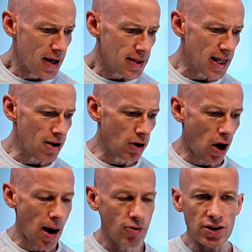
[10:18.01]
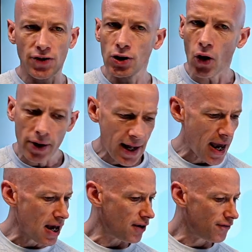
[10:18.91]
There are libraries for
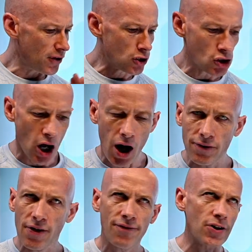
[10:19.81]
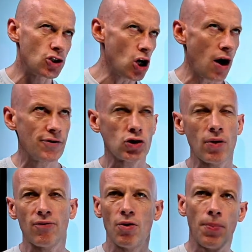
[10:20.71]
.NET, for Java, for
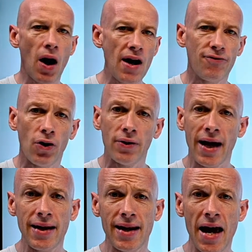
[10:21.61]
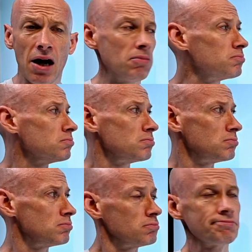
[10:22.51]
JavaScript, for Python, and now
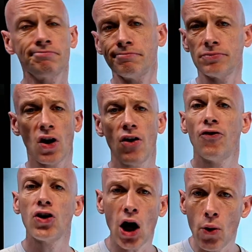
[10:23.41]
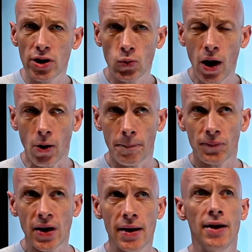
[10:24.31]
for Go as well.
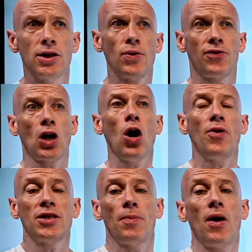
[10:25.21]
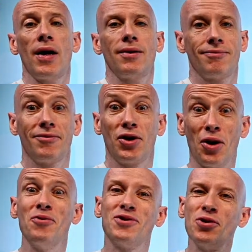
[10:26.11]
So if Go is my
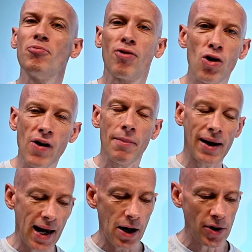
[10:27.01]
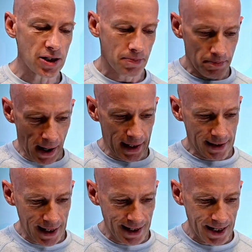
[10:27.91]
go-to programming language, pun
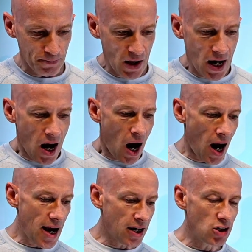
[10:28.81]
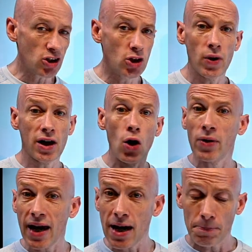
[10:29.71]
intended, I can just do a go
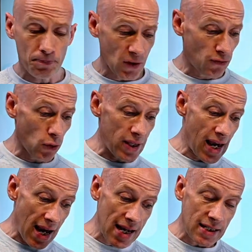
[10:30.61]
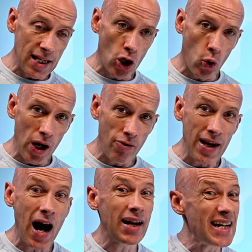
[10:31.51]
get for the AZ query.
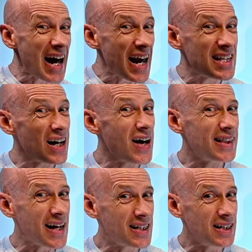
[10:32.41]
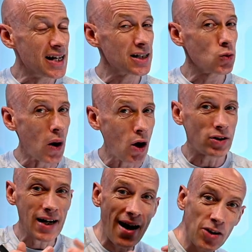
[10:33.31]
I need AZ identity as well because
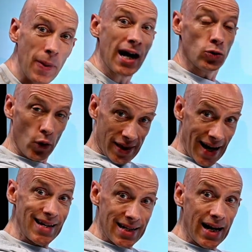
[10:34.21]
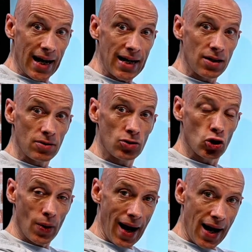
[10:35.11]
I have to be able to authenticate
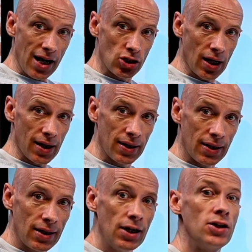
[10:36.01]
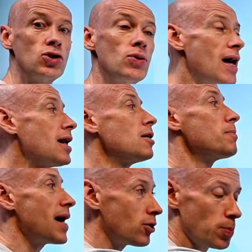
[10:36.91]
to Azure to then
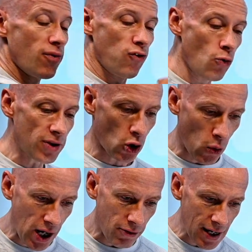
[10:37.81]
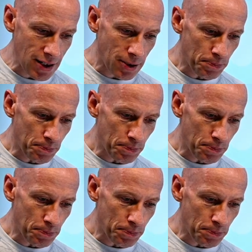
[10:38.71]
be able to perform the queries.